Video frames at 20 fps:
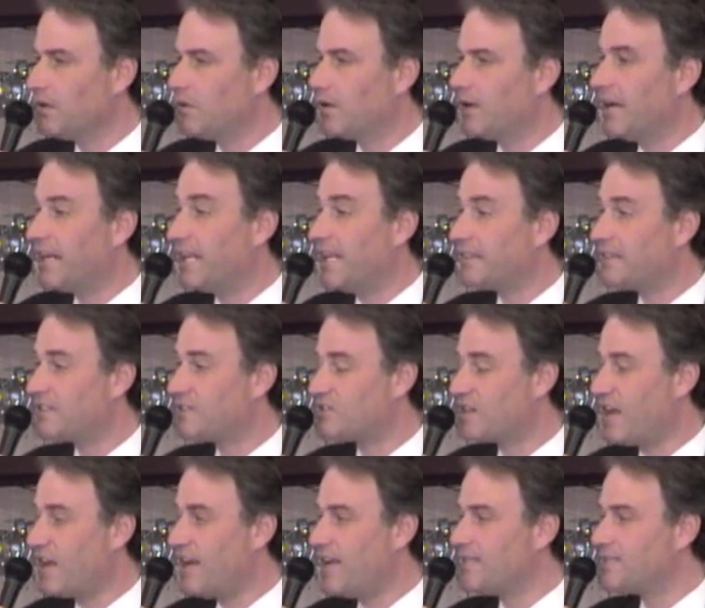We've got to get the
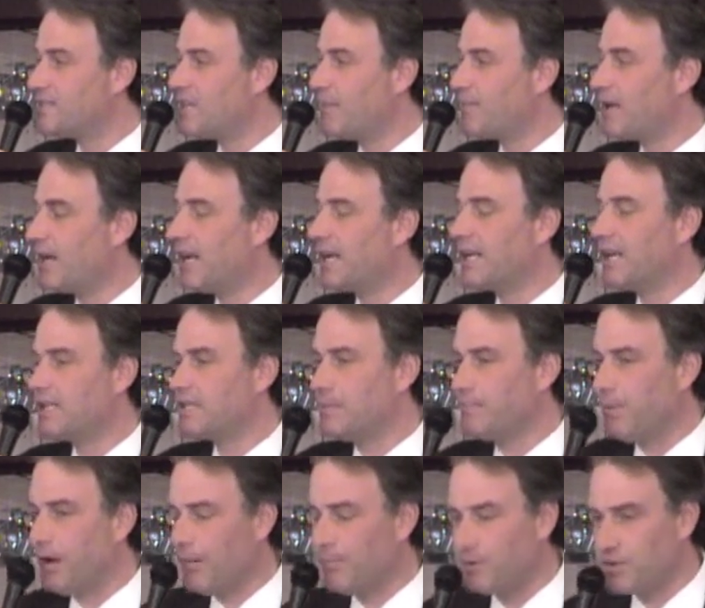signs up. We've got to get the
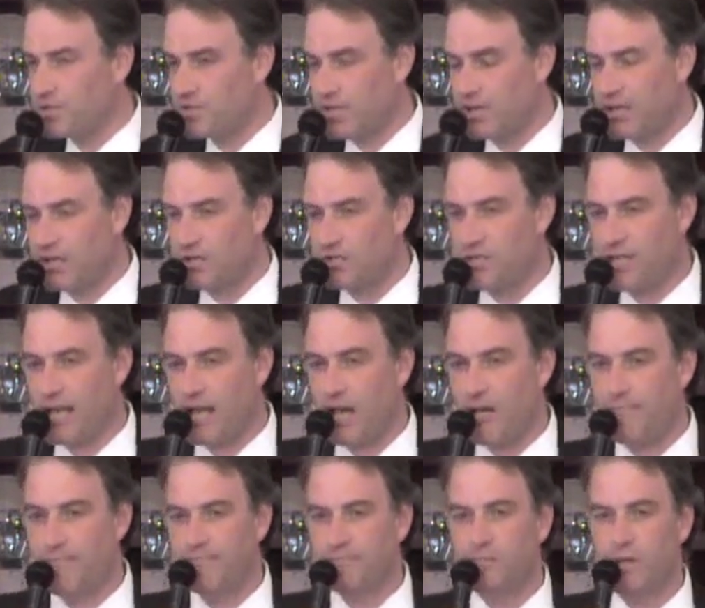bumper stickers
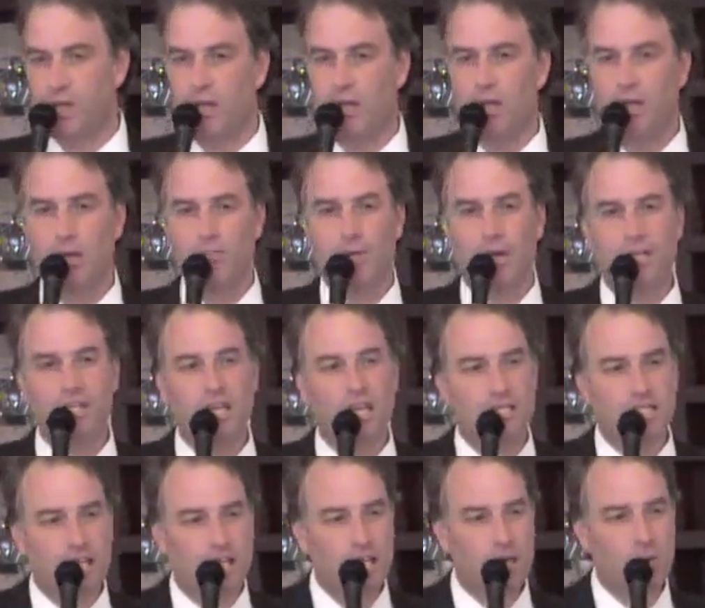out. But
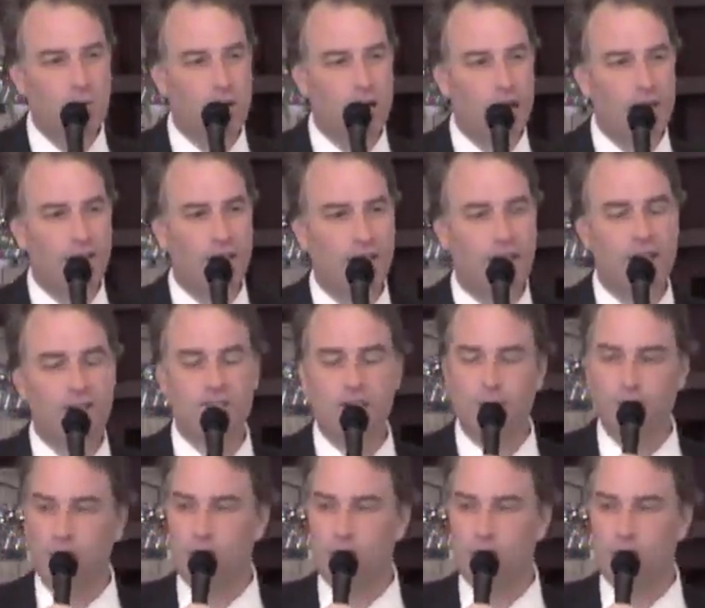yet, tell you what I think is the